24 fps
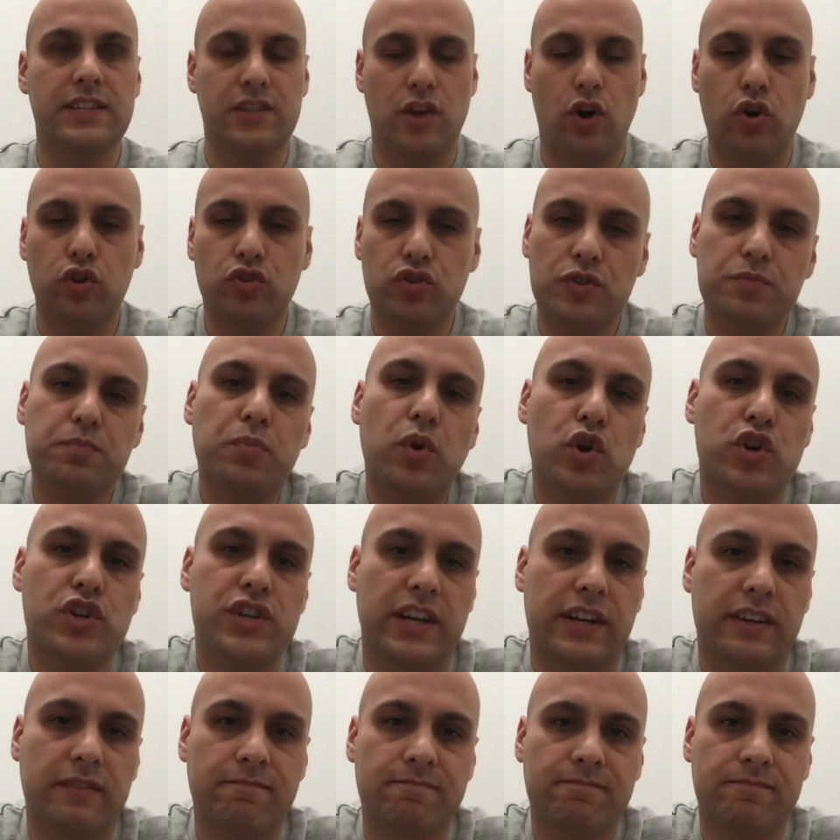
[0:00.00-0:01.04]
just
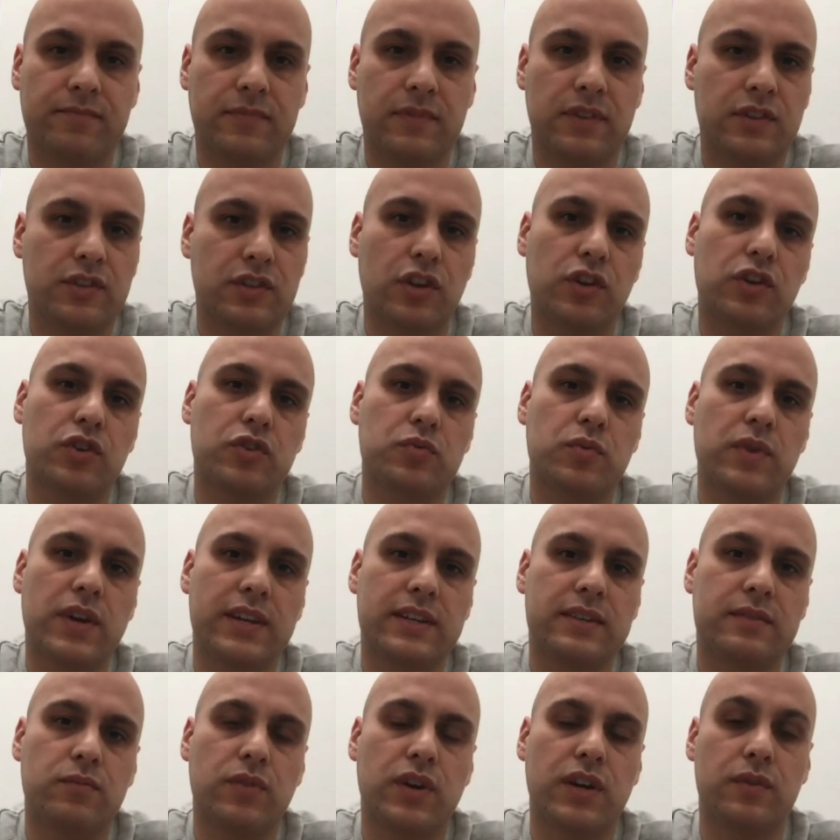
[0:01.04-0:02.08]
pushing. As long as
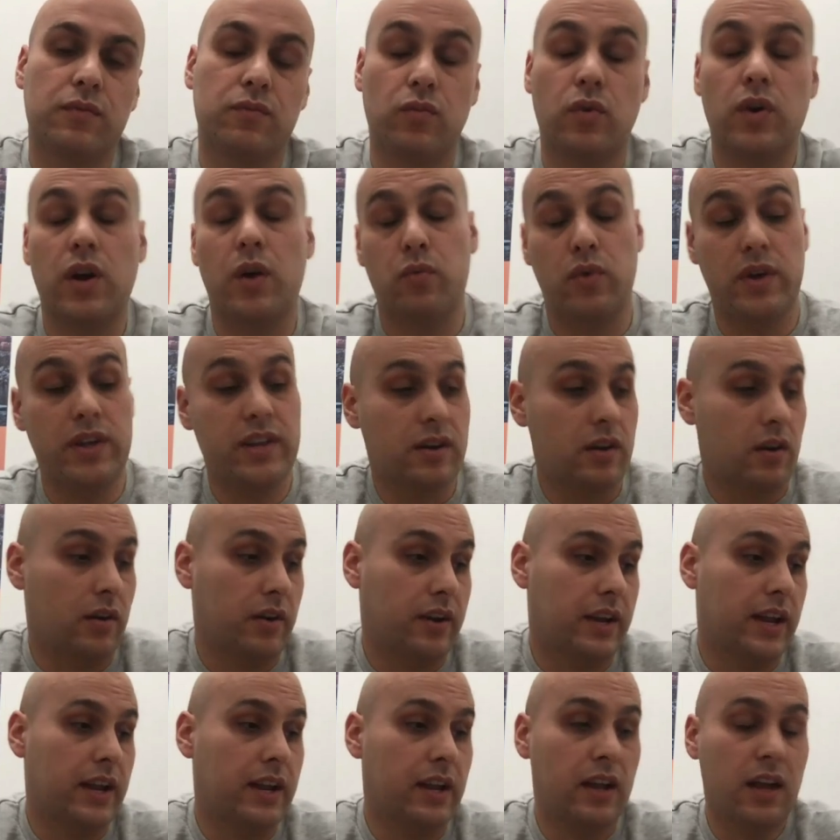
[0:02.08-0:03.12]
we
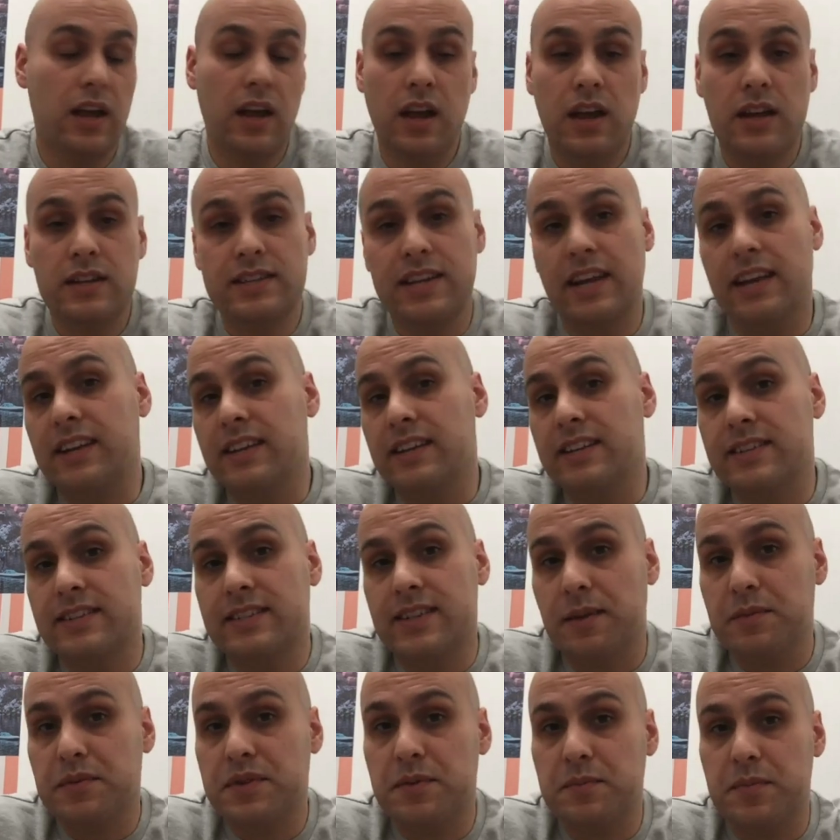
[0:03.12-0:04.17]
calling it taking
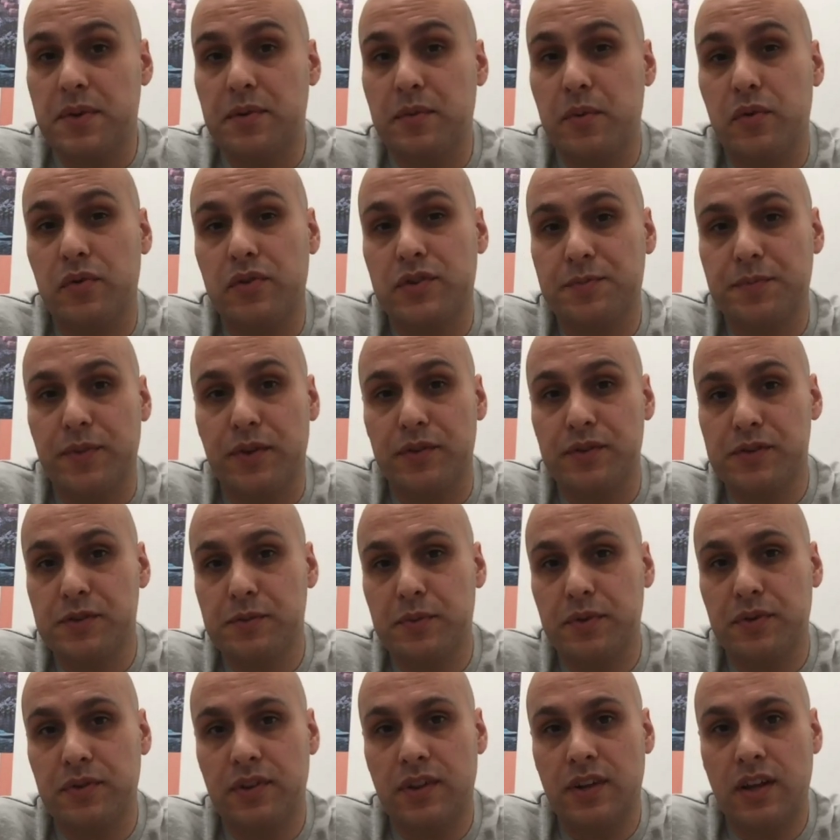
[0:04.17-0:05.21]
steps to be more
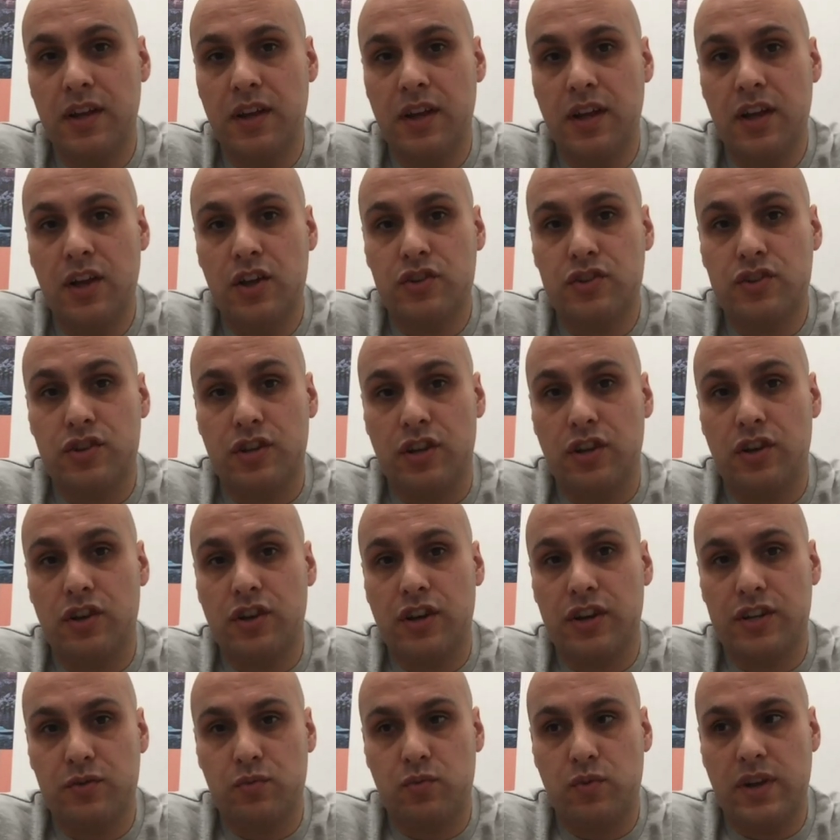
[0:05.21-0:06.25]
responsible, so long
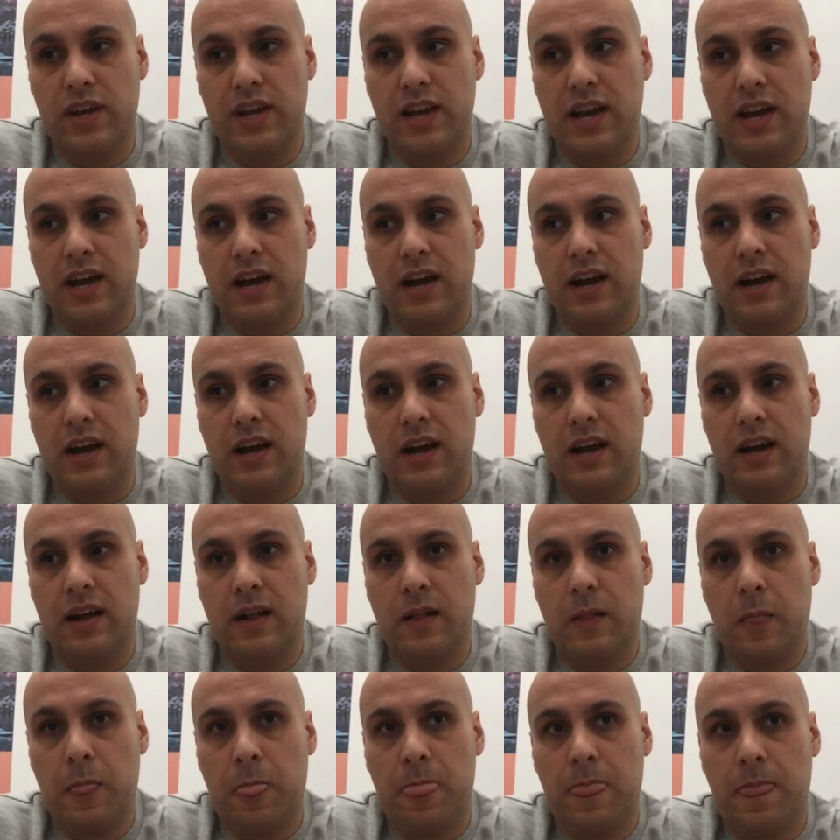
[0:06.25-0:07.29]
as we are
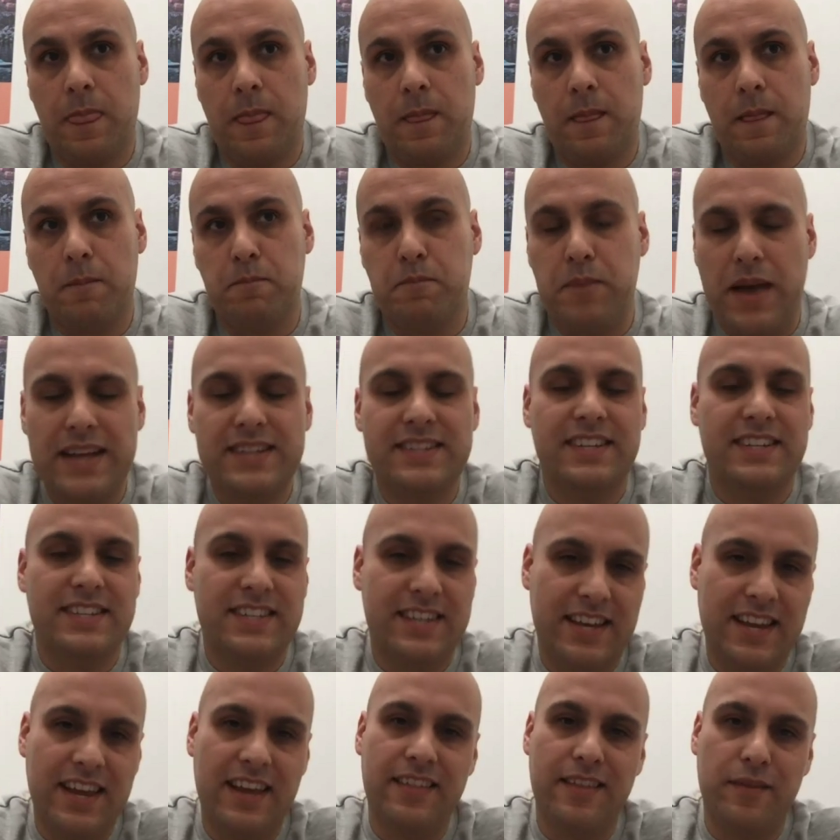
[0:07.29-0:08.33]
better
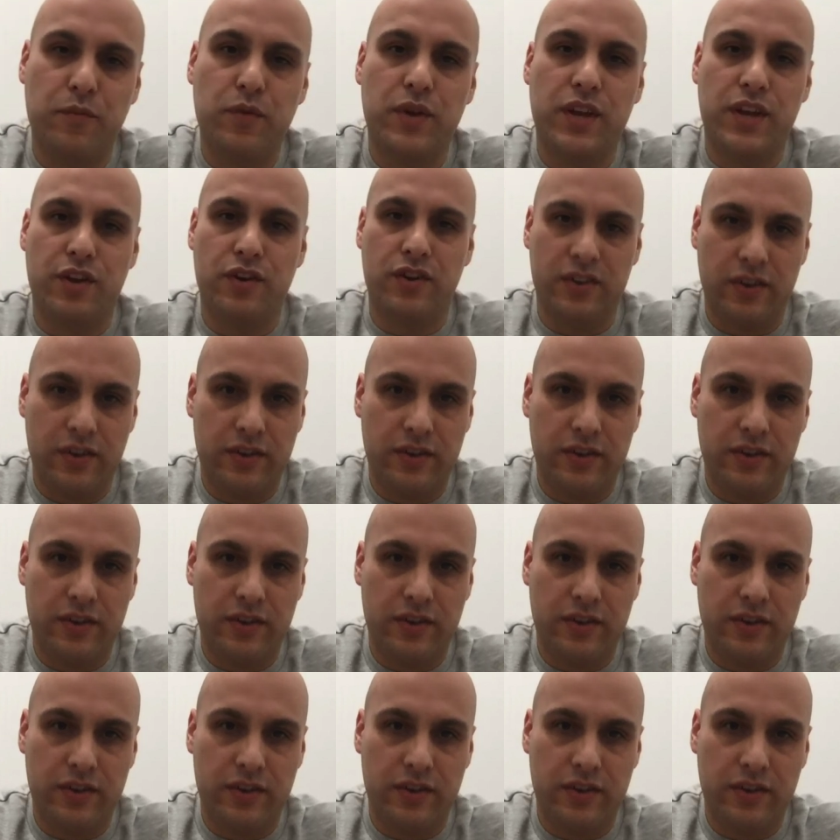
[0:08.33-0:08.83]
today than we